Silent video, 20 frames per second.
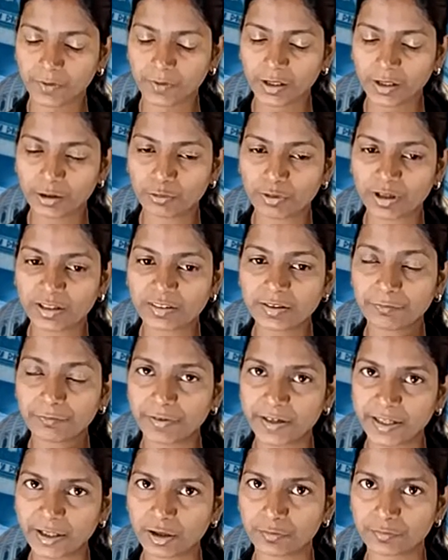you can say
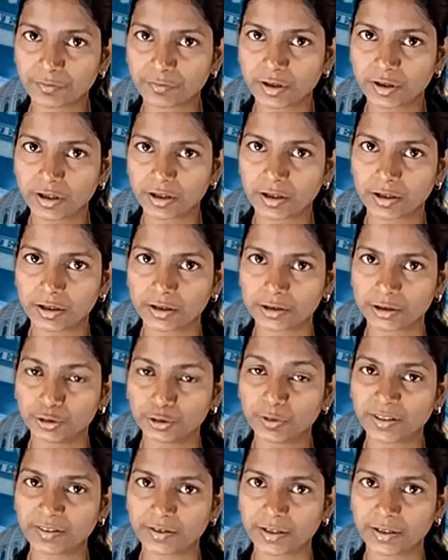Fed of the
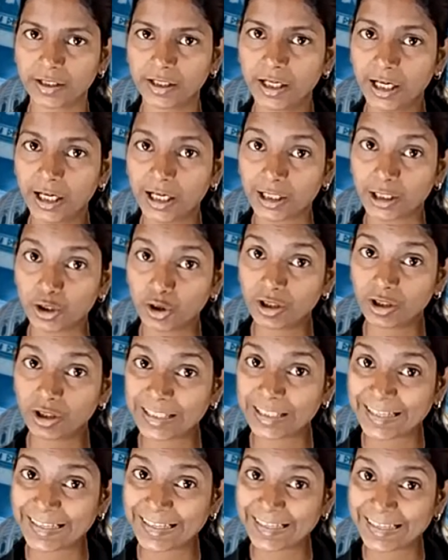USA not
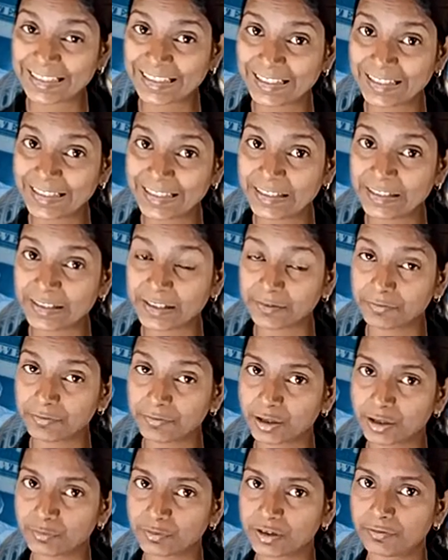directly
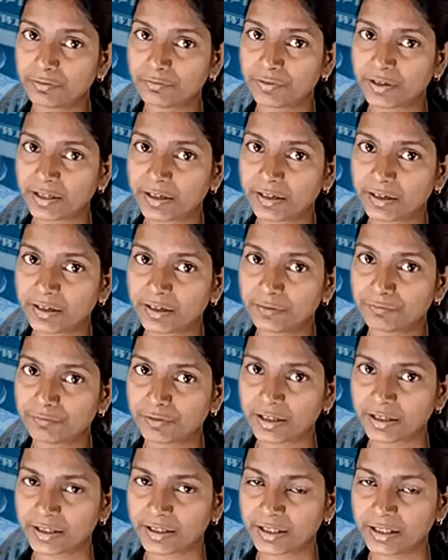interfere with the federal fund
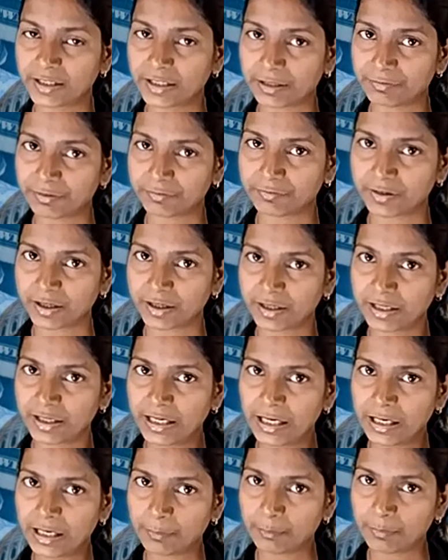rate FFR,
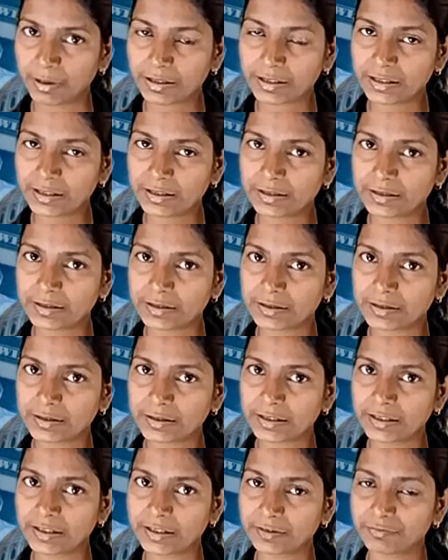but it
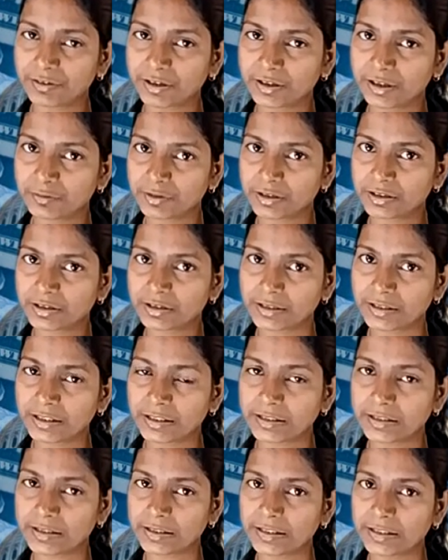interfere with
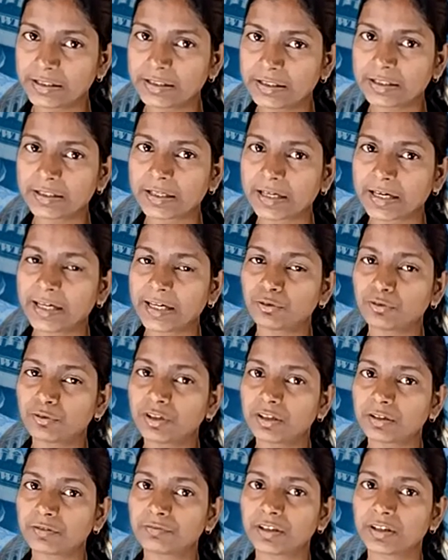it try to
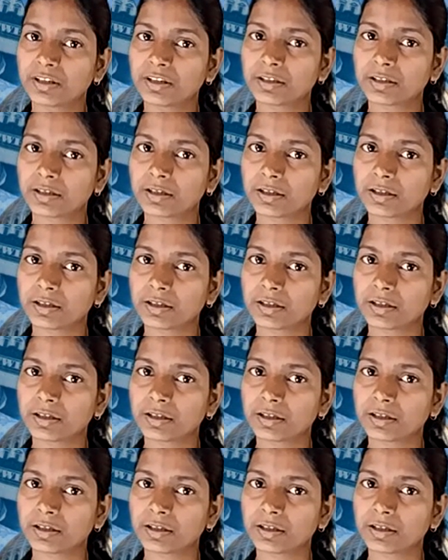interfere